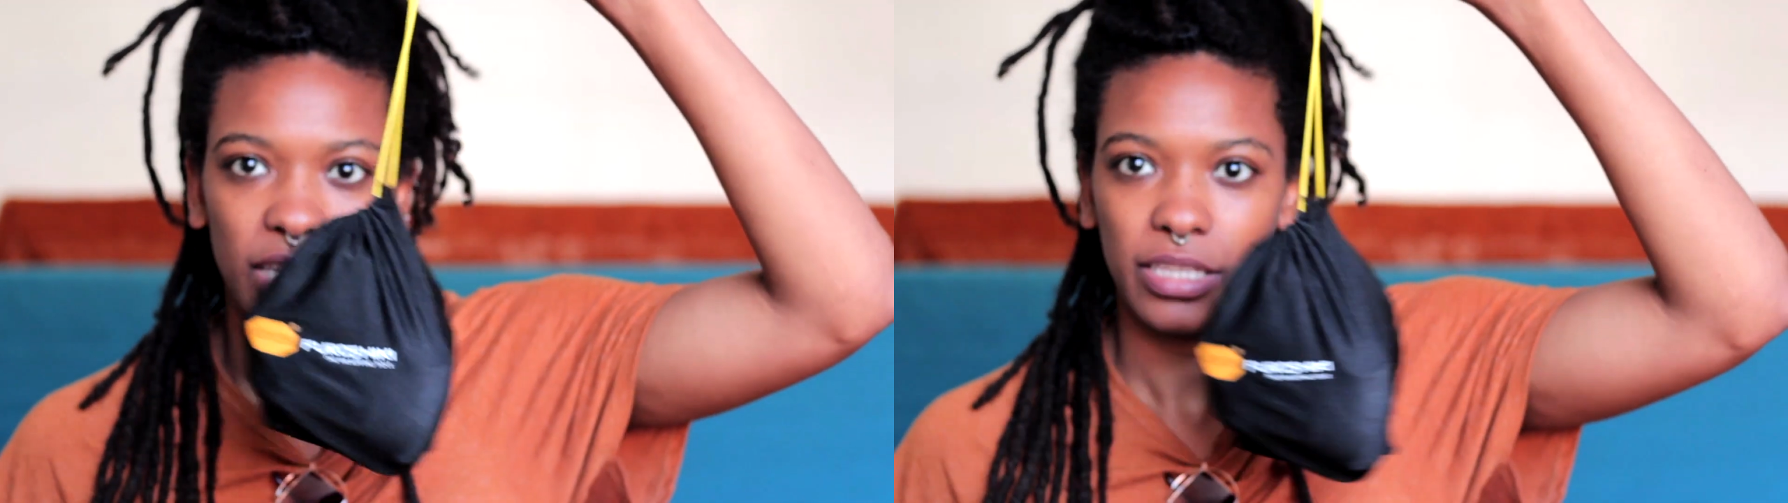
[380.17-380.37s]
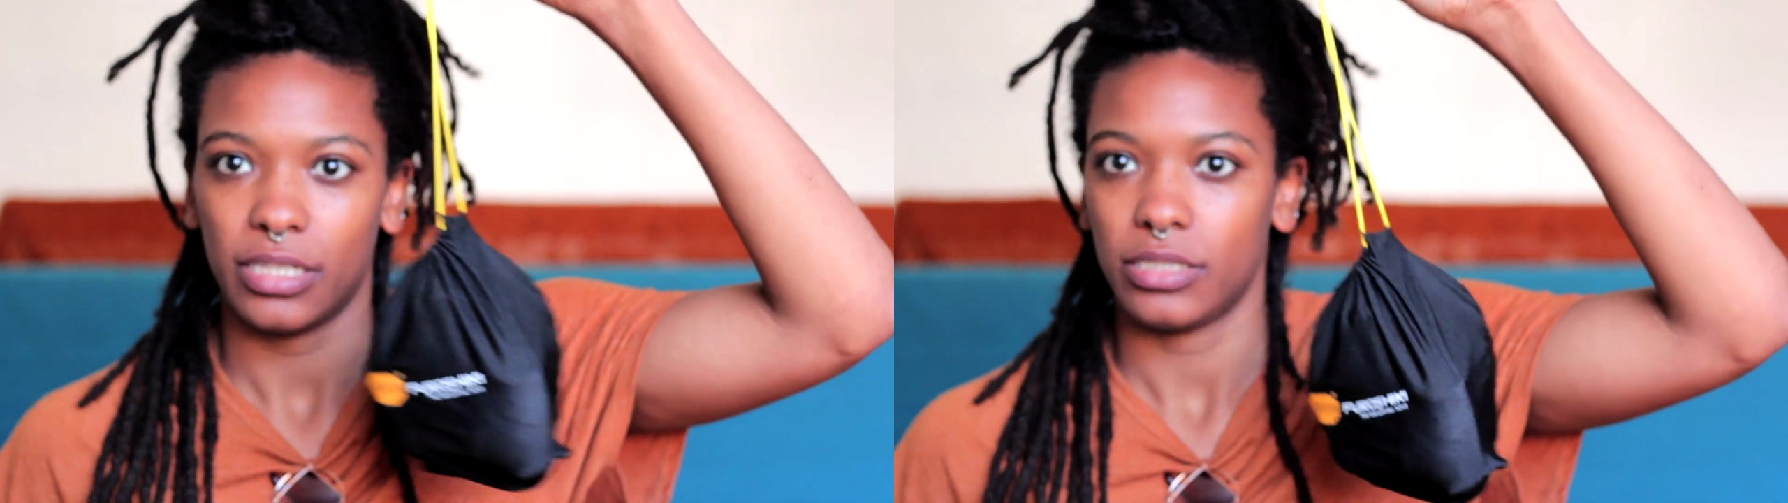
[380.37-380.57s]

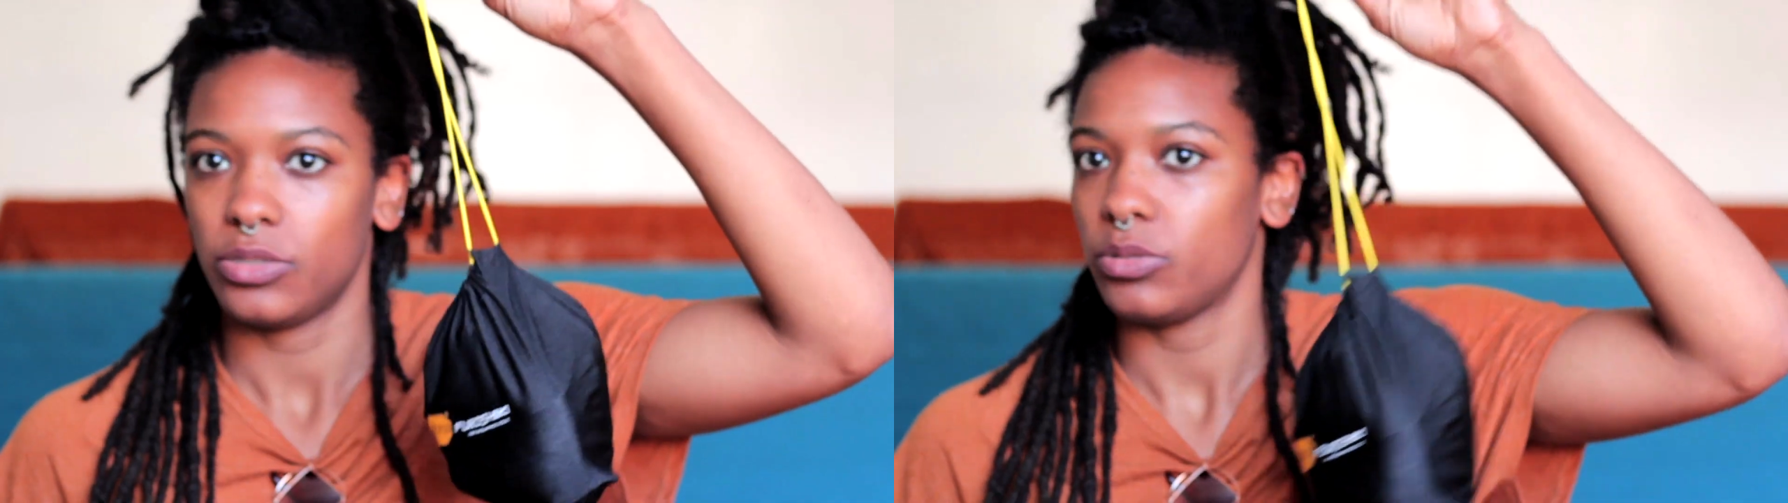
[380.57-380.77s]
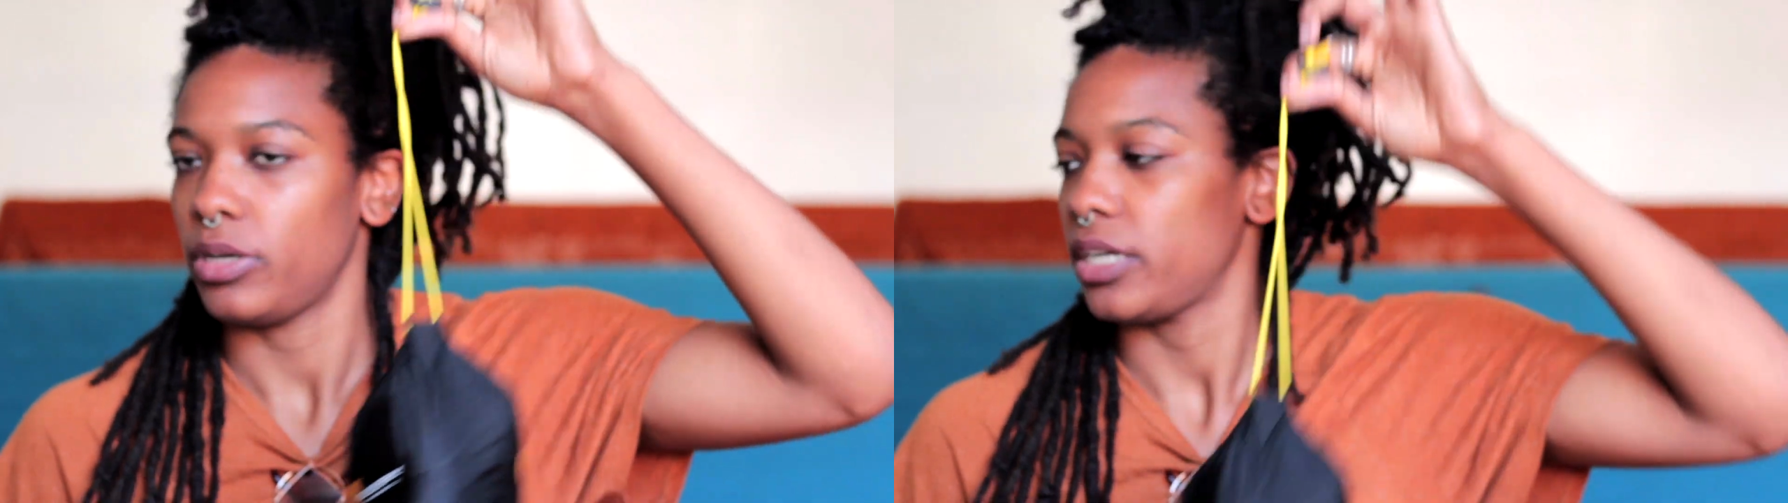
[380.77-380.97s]
And they
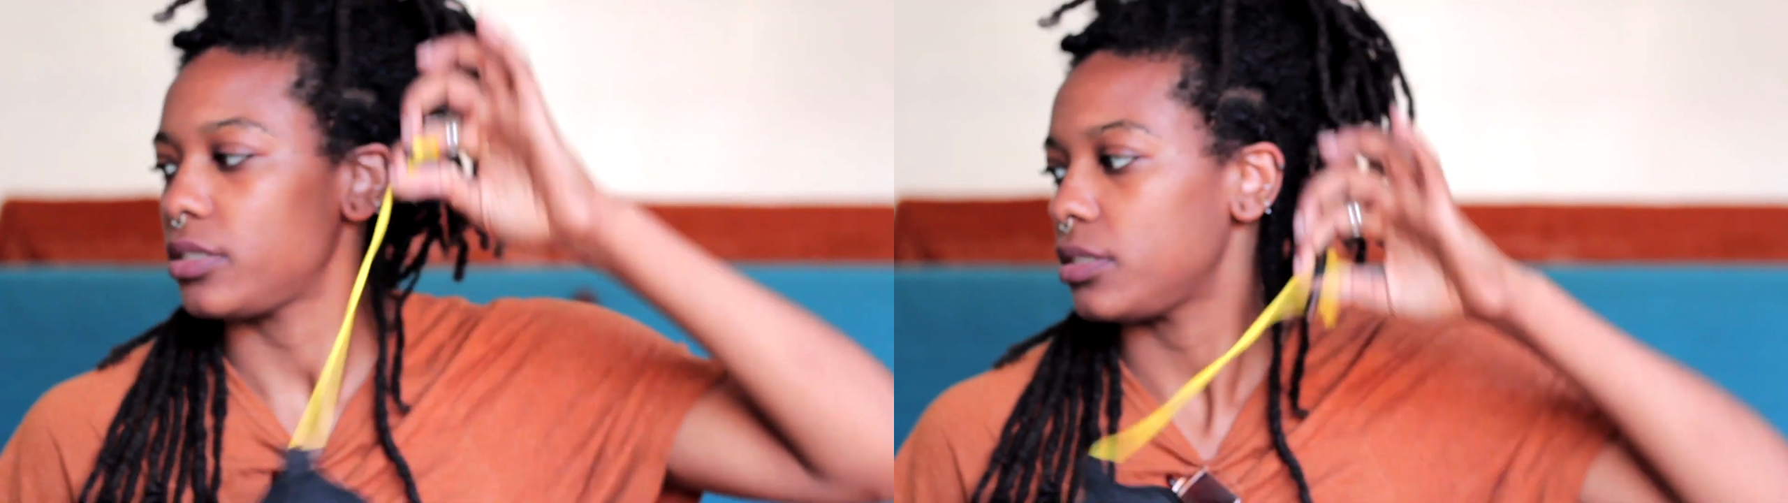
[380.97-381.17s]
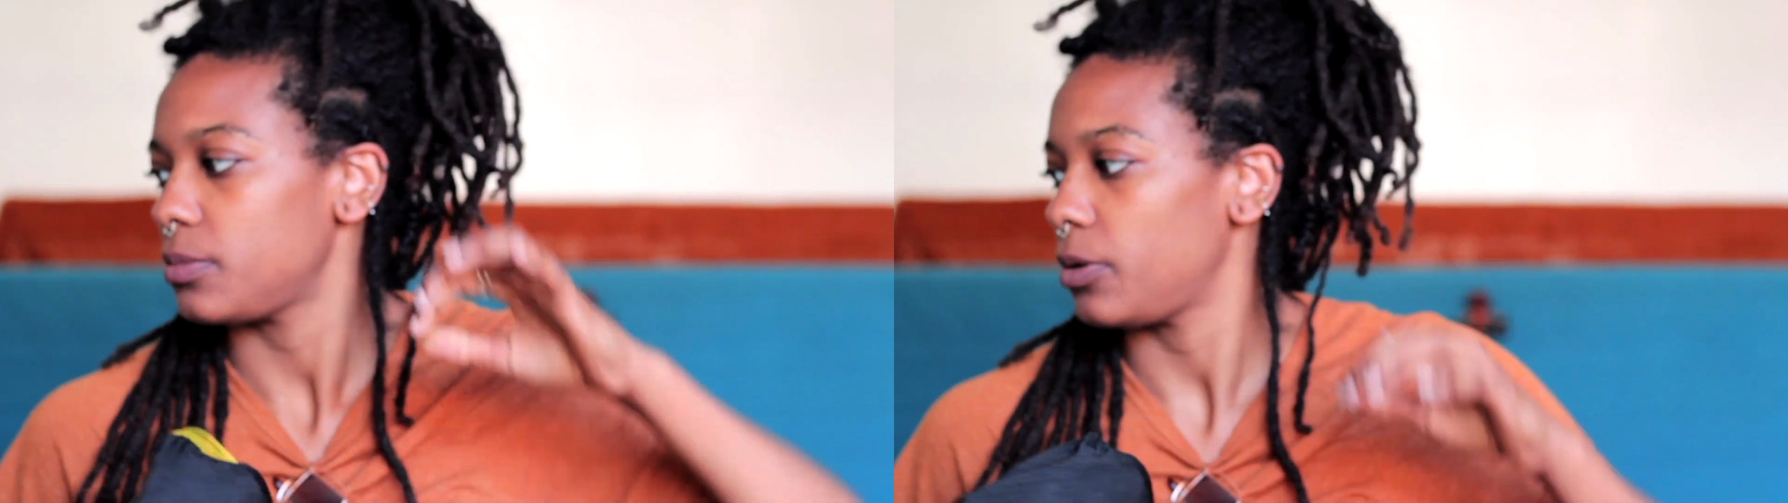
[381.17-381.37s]
do
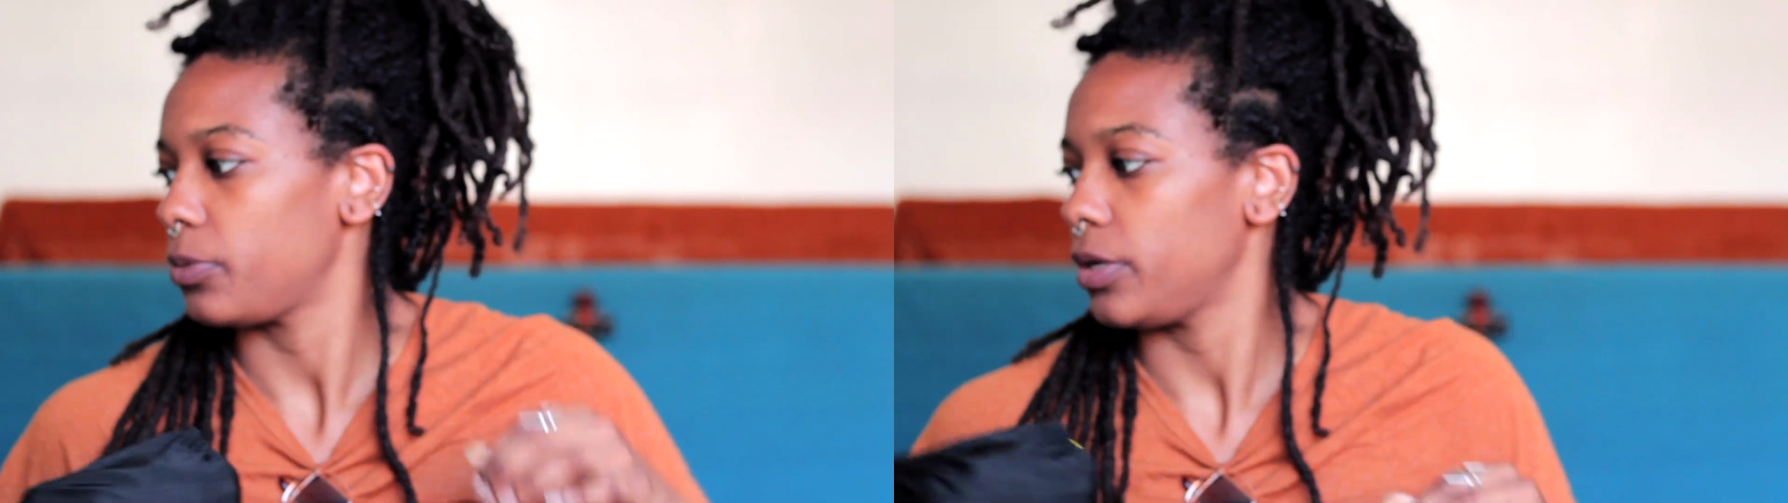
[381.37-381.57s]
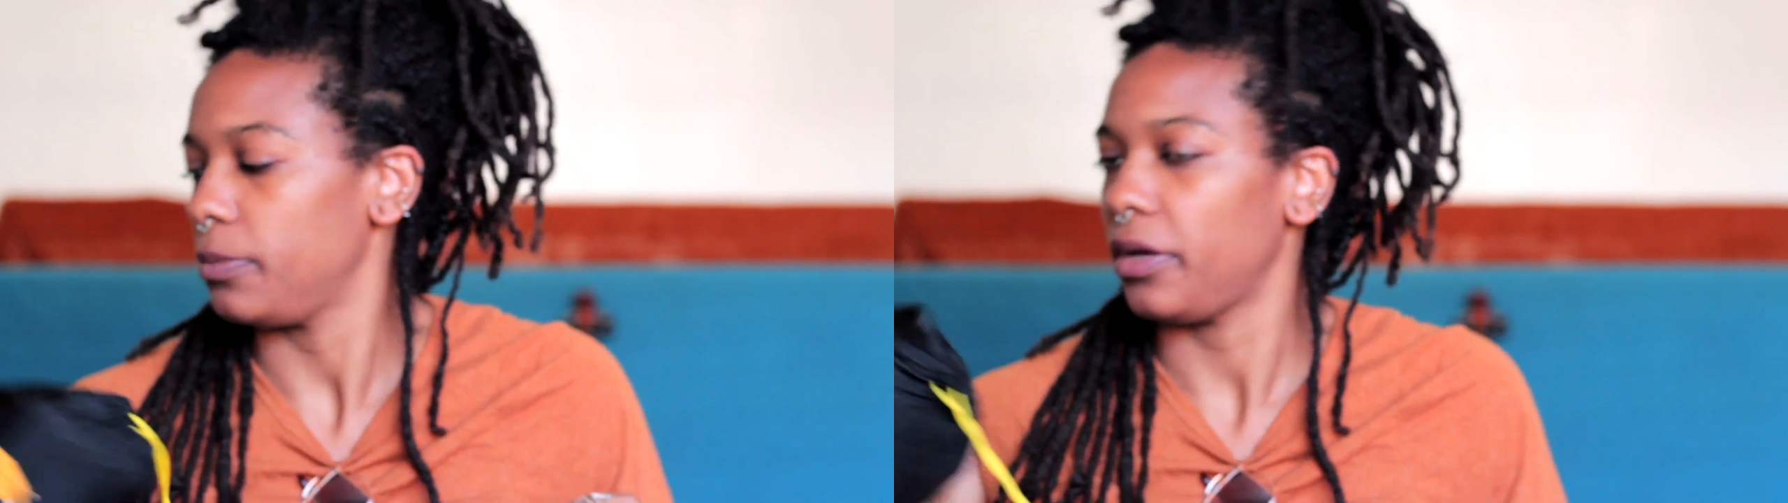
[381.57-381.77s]
actually smell
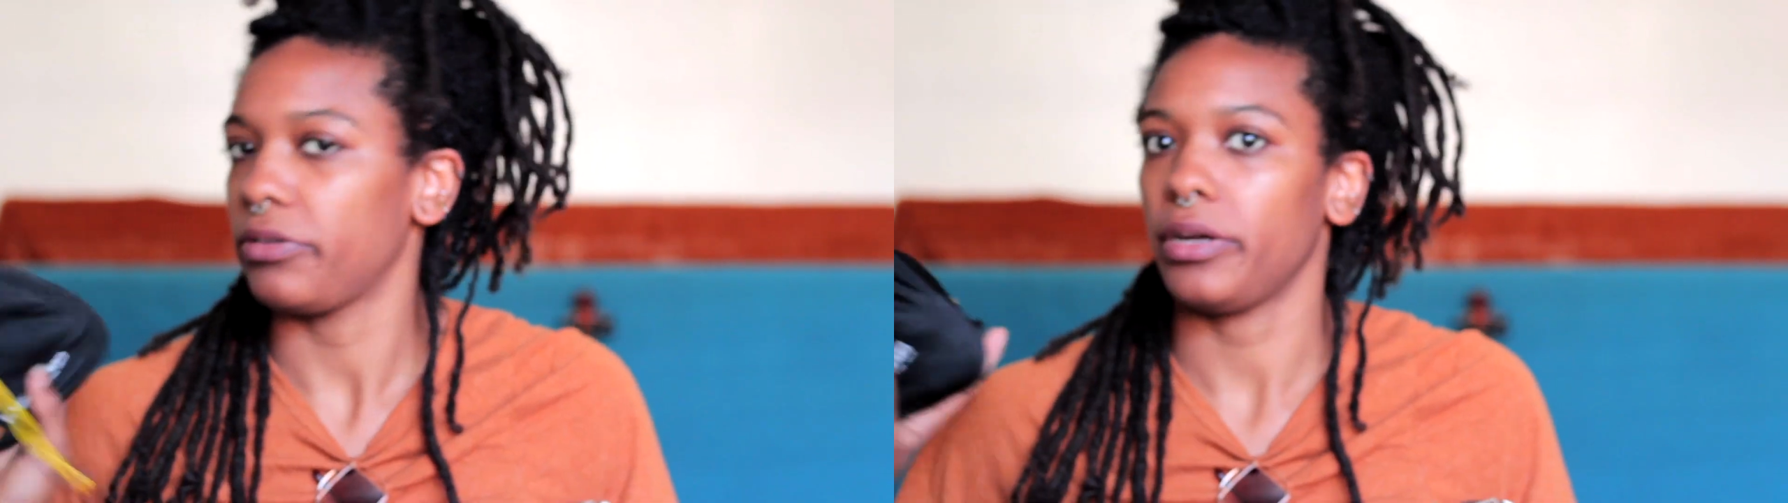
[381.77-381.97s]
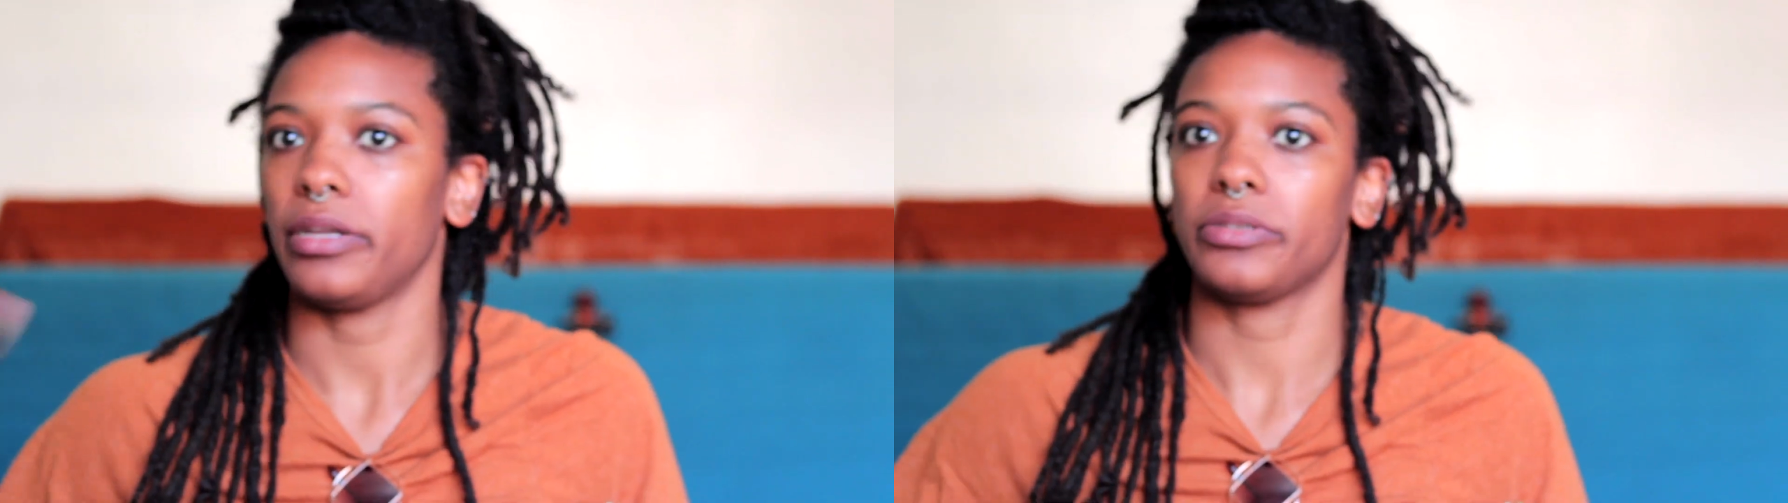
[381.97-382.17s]
pretty bad
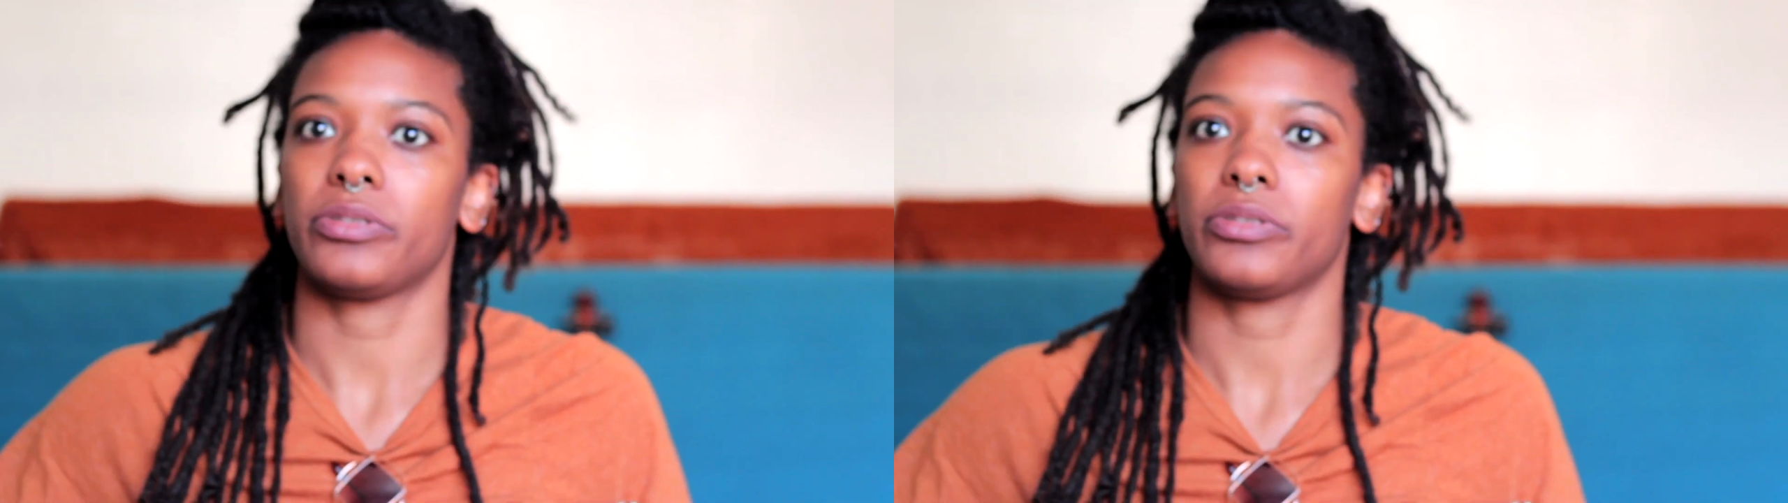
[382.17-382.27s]
right now,